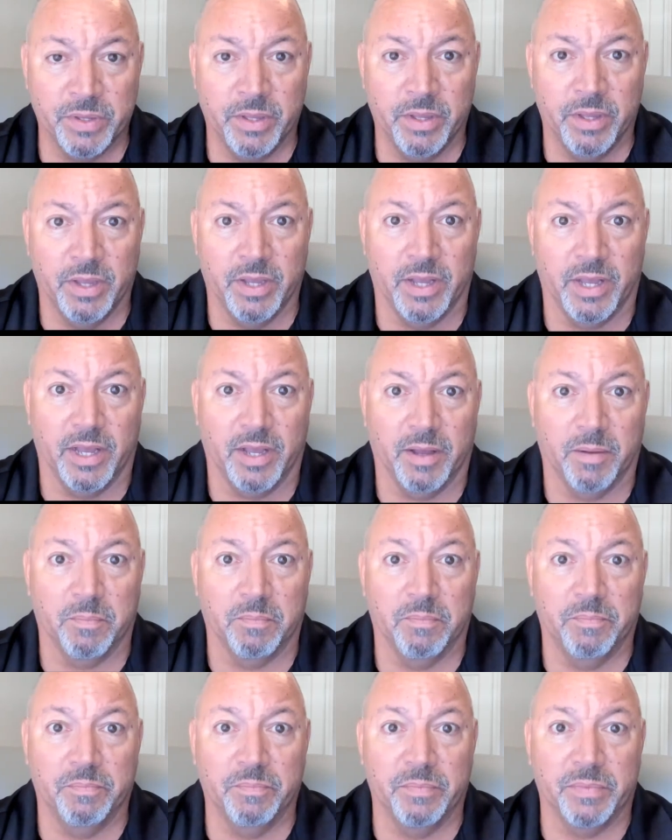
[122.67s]

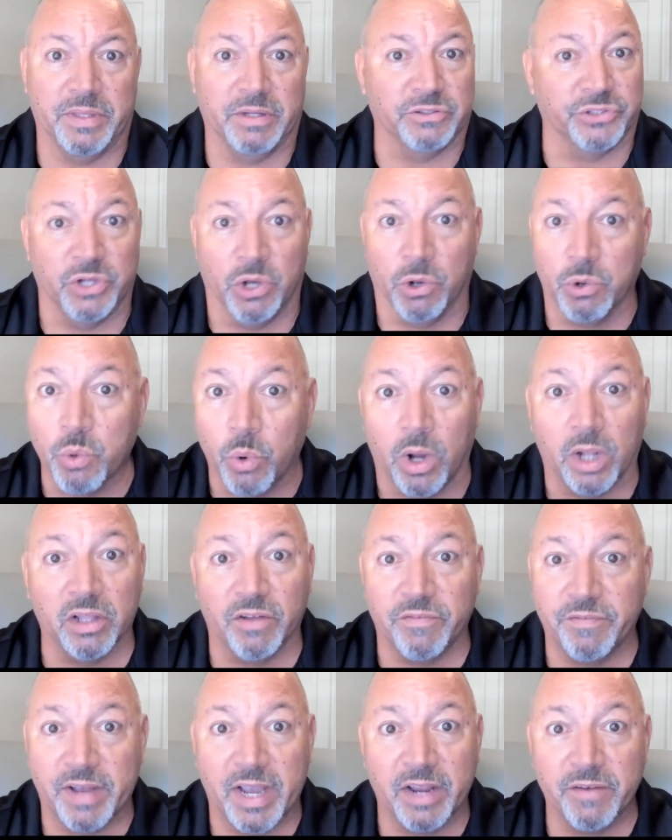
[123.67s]
There's no
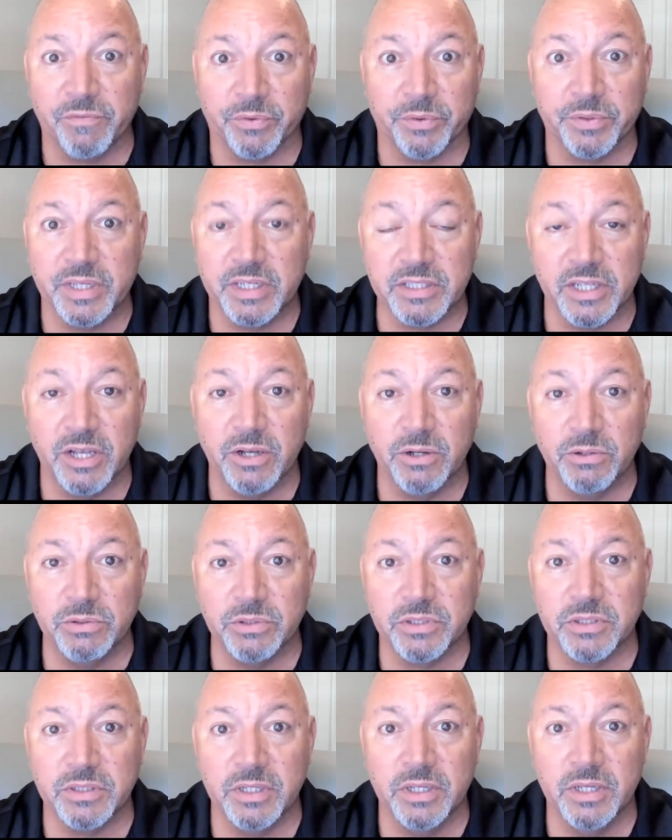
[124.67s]
qualifying for these
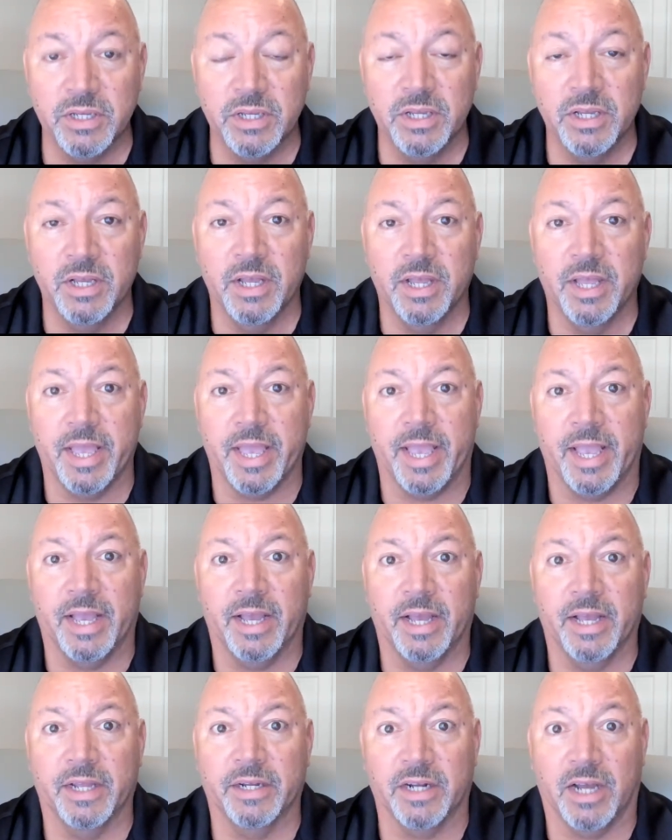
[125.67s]
loans,
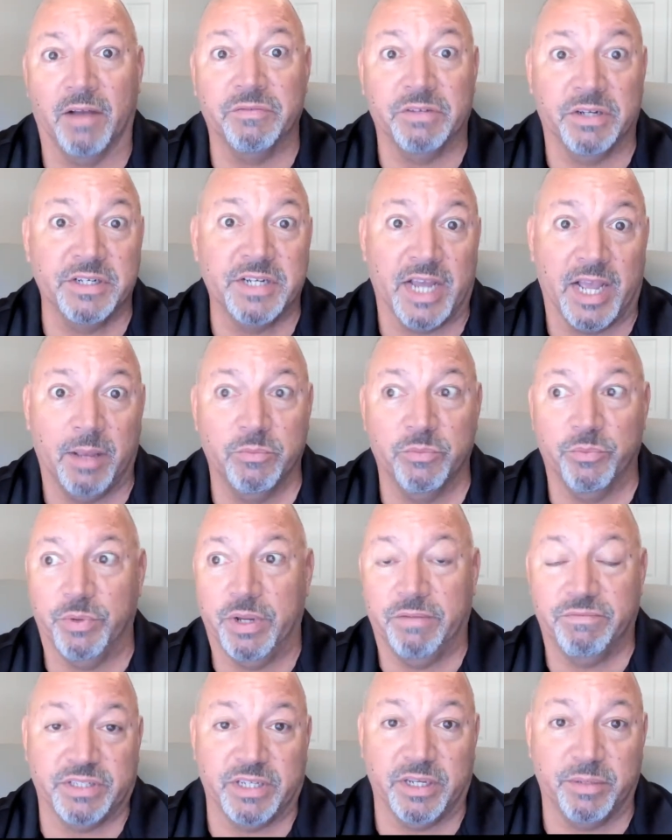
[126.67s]
and oftentimes
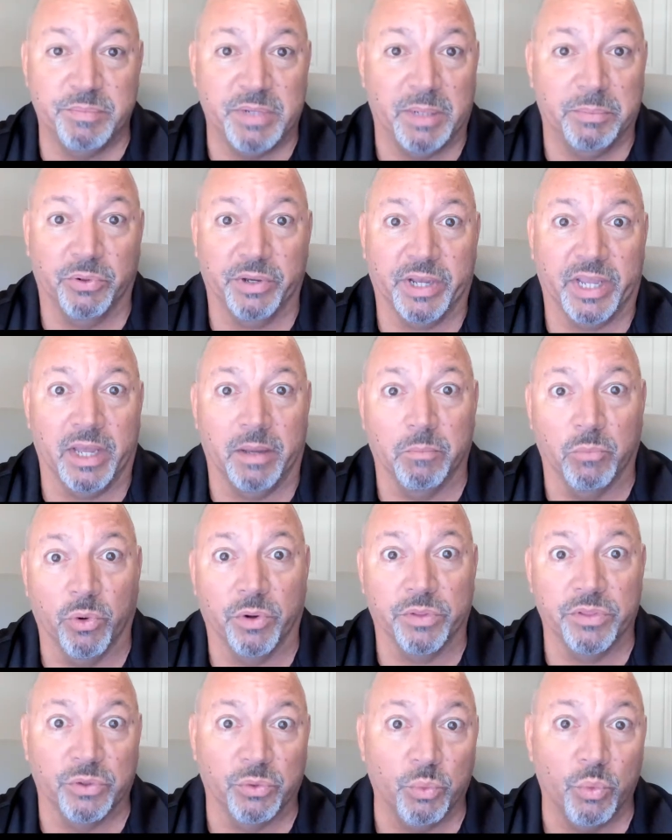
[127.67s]
we've seen people get more
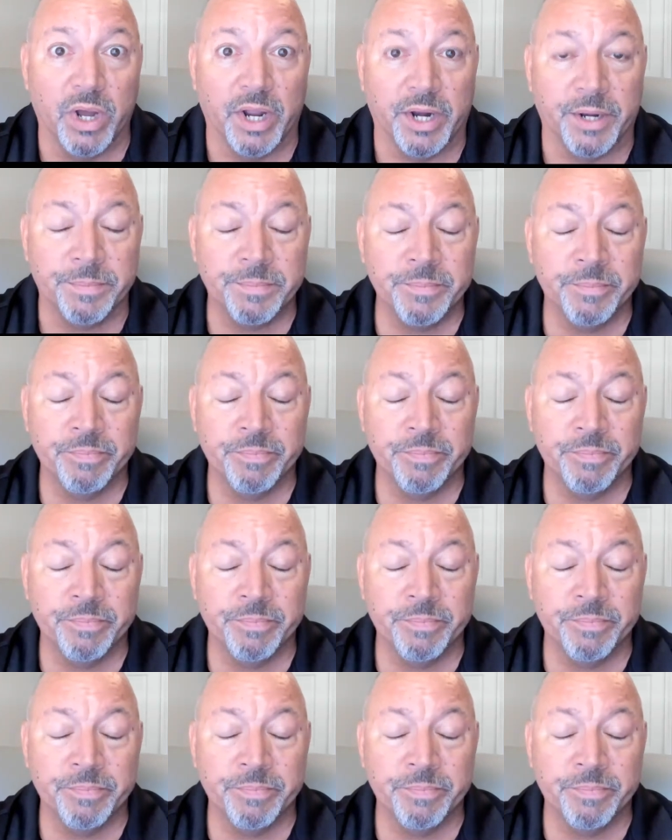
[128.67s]
than one.